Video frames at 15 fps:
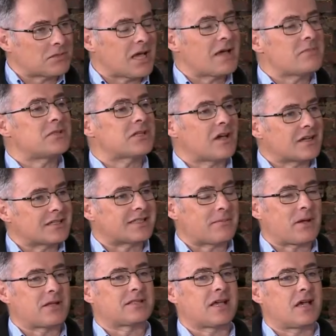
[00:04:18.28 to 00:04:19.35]
you've got
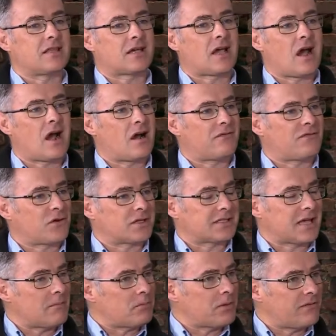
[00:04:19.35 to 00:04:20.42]
to step outside the car.
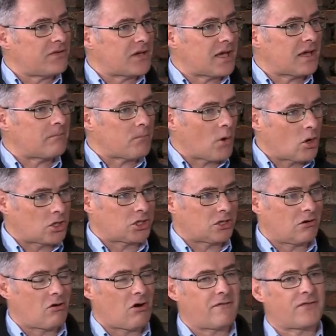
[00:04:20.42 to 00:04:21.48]
For example, if you get a
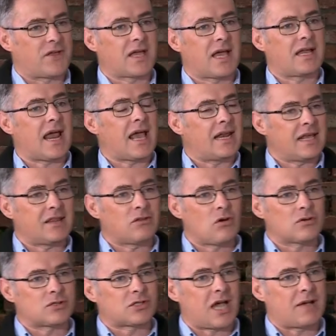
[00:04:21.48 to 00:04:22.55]
puncture or if you get
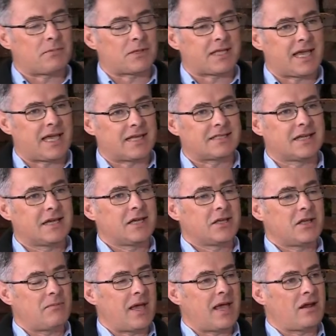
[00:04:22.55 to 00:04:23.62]
any of those type of
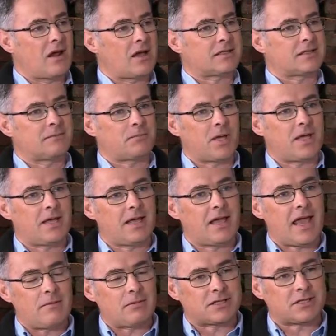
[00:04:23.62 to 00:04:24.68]
things, you may not
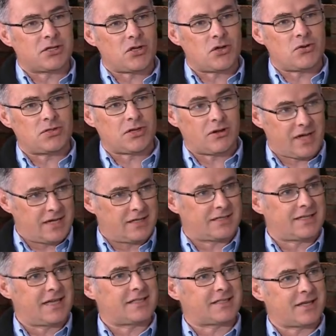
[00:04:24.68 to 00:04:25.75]
be able to use your
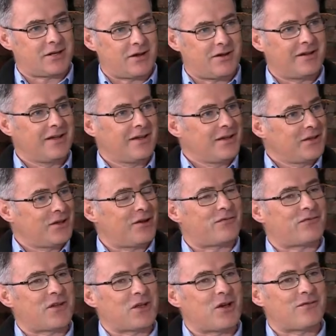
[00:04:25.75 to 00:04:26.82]
heated seats and
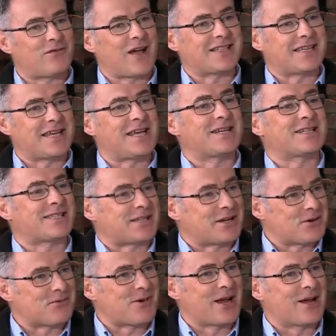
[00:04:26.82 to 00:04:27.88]
your fancy
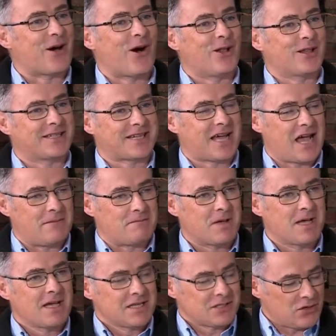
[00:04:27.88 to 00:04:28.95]
heated steering wheel all the
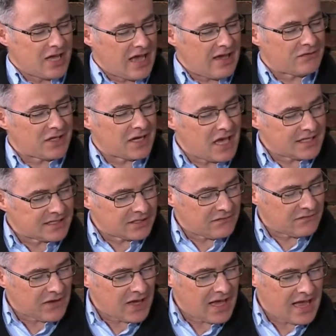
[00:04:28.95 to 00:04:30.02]
time. So you have the
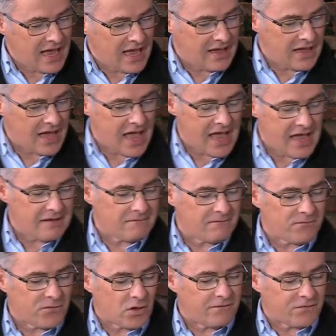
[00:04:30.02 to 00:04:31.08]
likes of
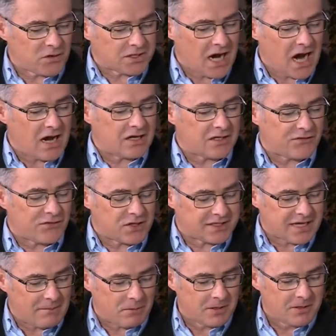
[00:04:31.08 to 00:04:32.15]
for tyres,
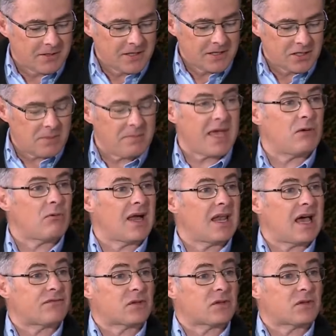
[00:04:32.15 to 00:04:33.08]
for example, you may